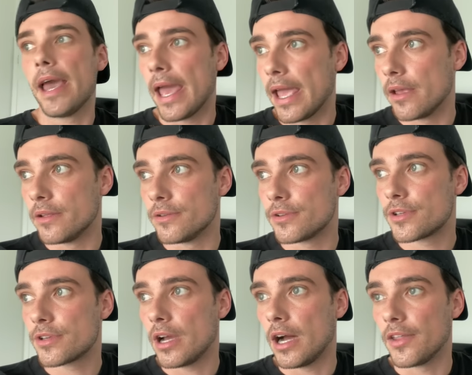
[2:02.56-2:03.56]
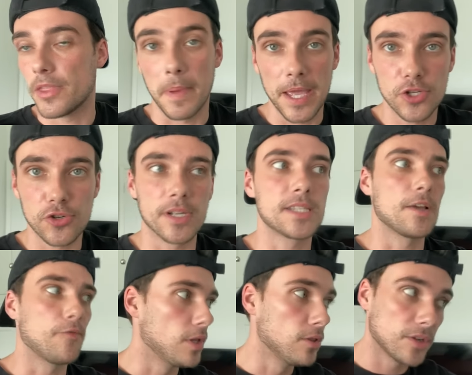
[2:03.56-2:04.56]
and the Patriots.
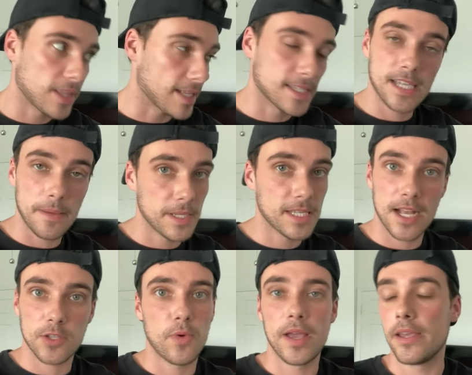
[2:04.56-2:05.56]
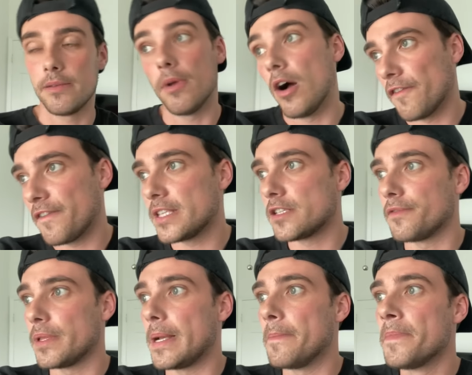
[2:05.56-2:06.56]
If we look that same exact way
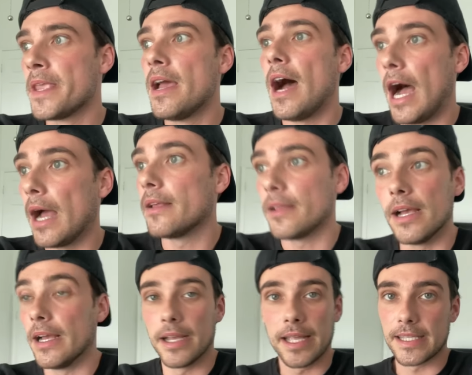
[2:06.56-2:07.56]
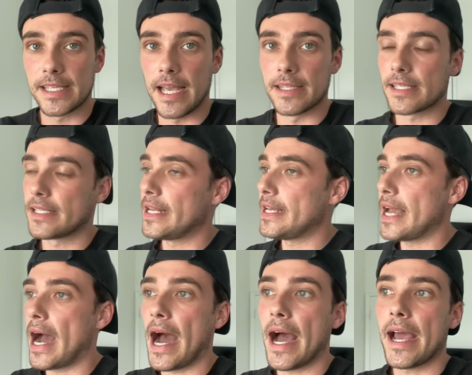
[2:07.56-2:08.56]
offensively against Kansas
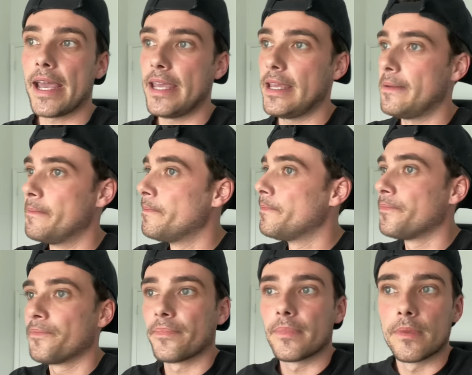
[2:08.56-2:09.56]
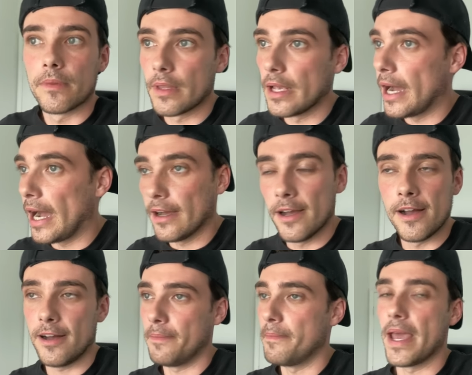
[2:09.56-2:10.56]
City, I
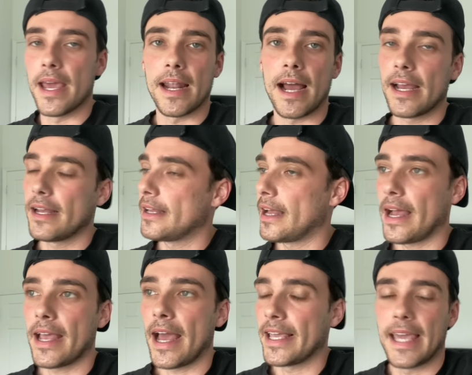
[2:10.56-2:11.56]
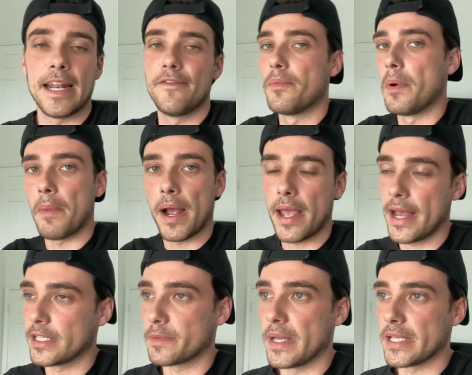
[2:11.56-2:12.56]
can't even put my
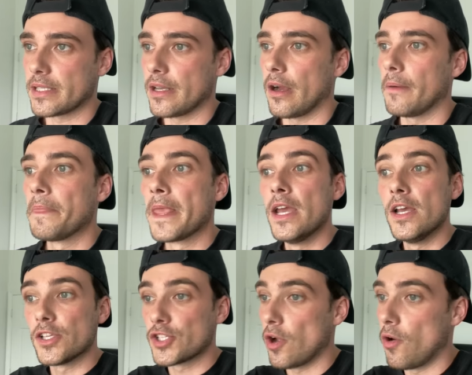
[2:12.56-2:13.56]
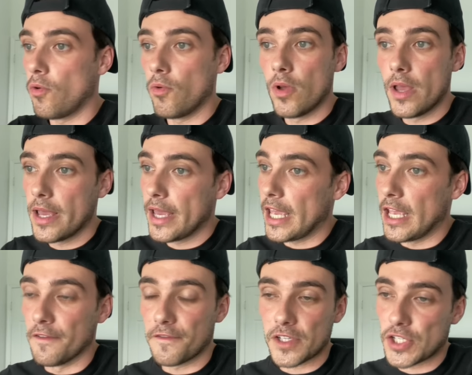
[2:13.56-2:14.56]
headspace there. So
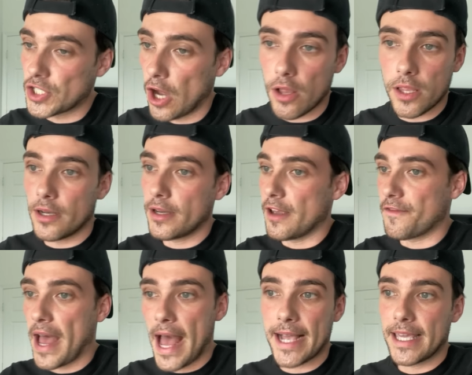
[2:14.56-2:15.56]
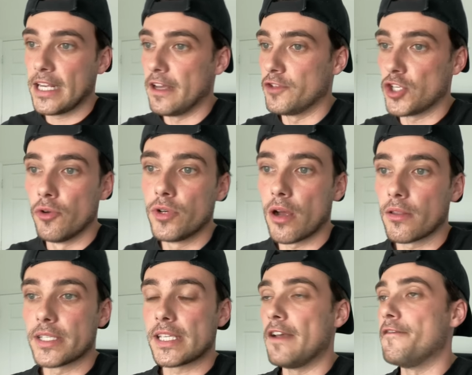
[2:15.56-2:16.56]
if Saleh, if Hackett, if Joe
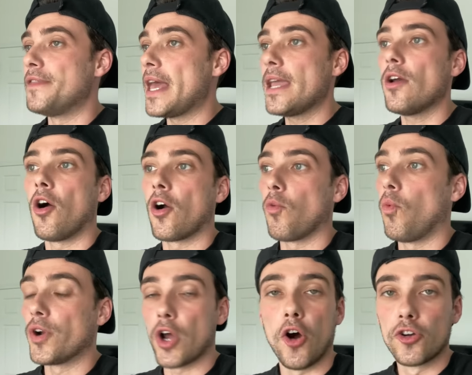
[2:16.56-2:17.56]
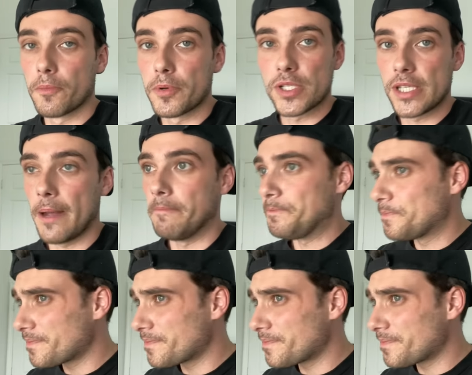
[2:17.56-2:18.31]
Douglas, if they are 100%